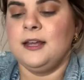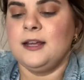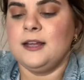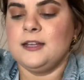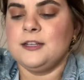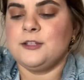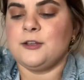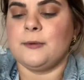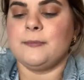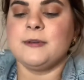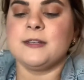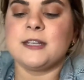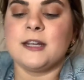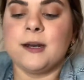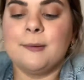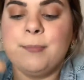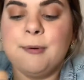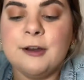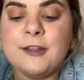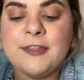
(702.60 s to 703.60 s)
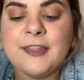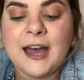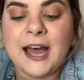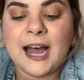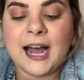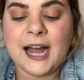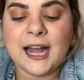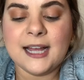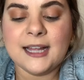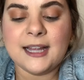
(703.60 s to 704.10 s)
So I'm just gonna put the
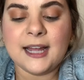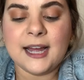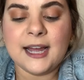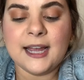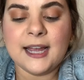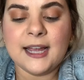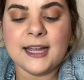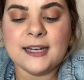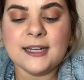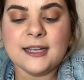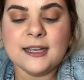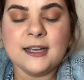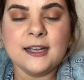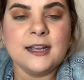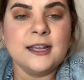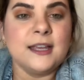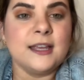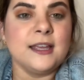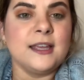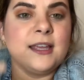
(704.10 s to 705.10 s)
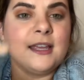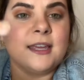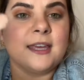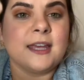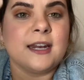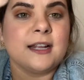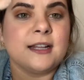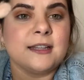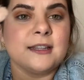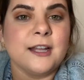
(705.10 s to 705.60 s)
highlight,
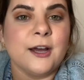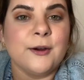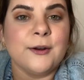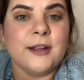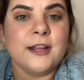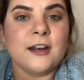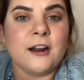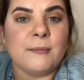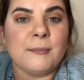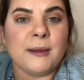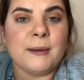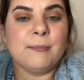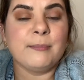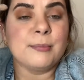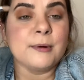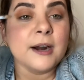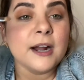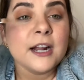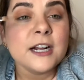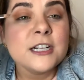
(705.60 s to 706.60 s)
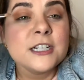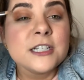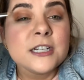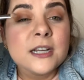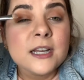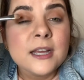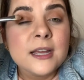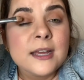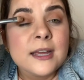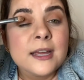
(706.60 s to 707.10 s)
get it loaded on my brush,
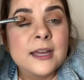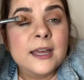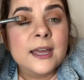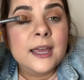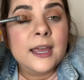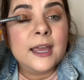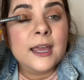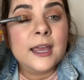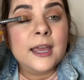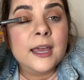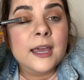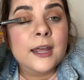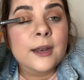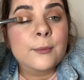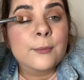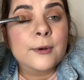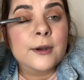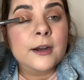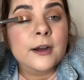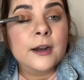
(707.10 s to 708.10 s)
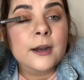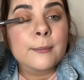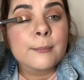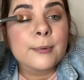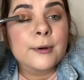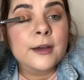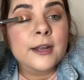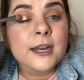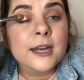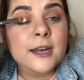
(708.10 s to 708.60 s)
and we're gonna
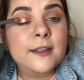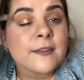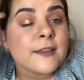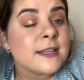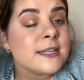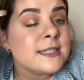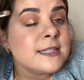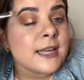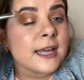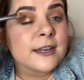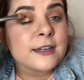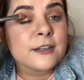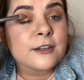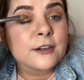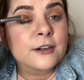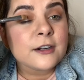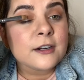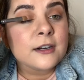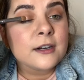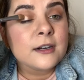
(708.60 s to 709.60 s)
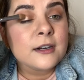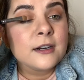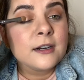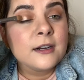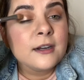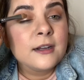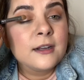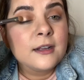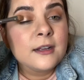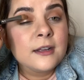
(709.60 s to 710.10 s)
put it in the center
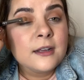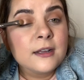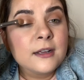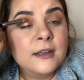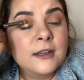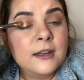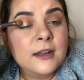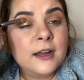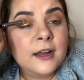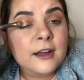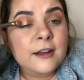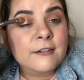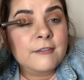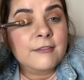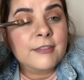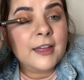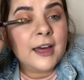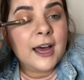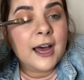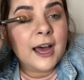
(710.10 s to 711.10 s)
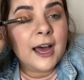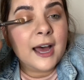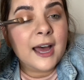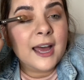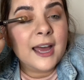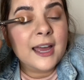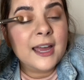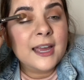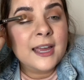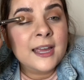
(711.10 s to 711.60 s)
of the
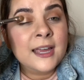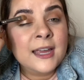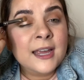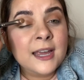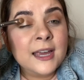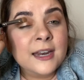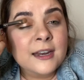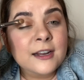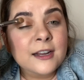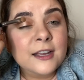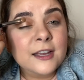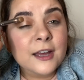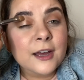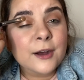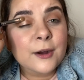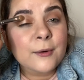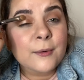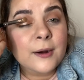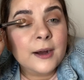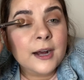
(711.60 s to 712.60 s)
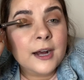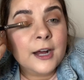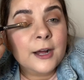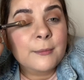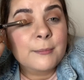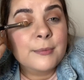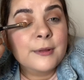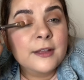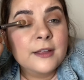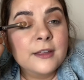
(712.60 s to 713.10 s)
eye and go
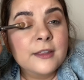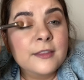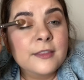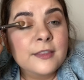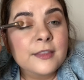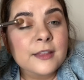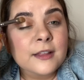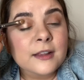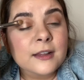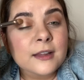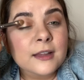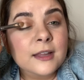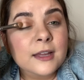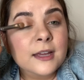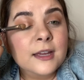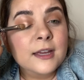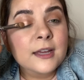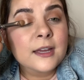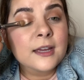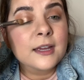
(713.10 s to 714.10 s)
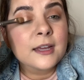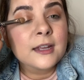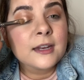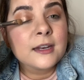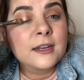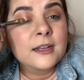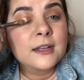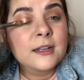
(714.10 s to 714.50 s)
up the lid